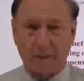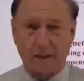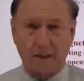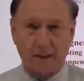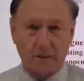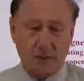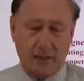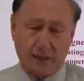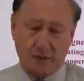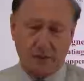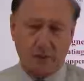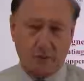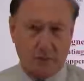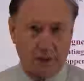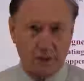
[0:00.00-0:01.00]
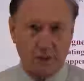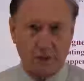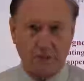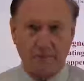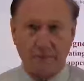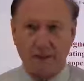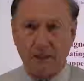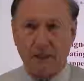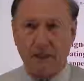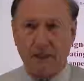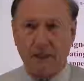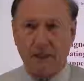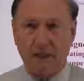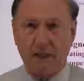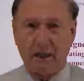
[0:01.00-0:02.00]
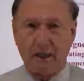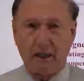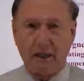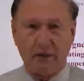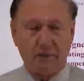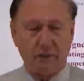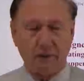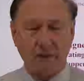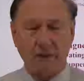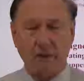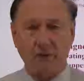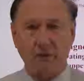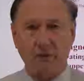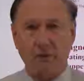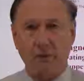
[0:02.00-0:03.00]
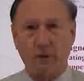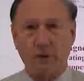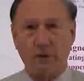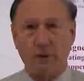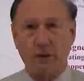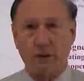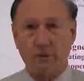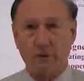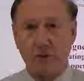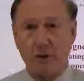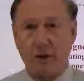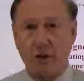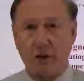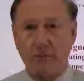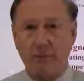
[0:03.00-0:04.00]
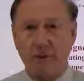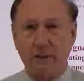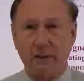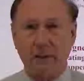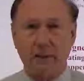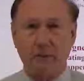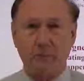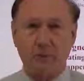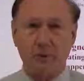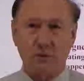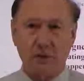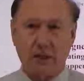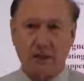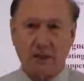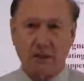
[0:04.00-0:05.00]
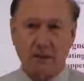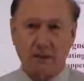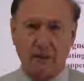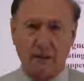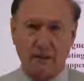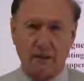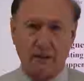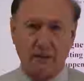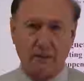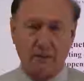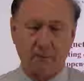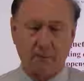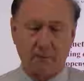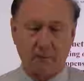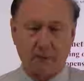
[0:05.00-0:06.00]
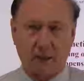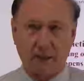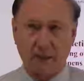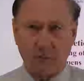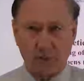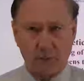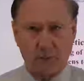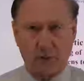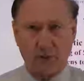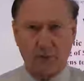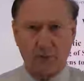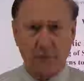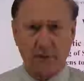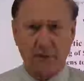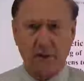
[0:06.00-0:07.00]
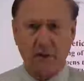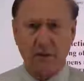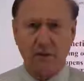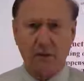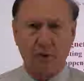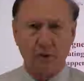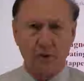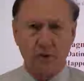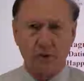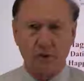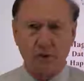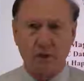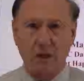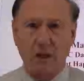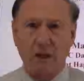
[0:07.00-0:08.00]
And it's an excellent question. And I evidently didn't do a good enough job in presenting it in, I think it was part 3 on the oceans.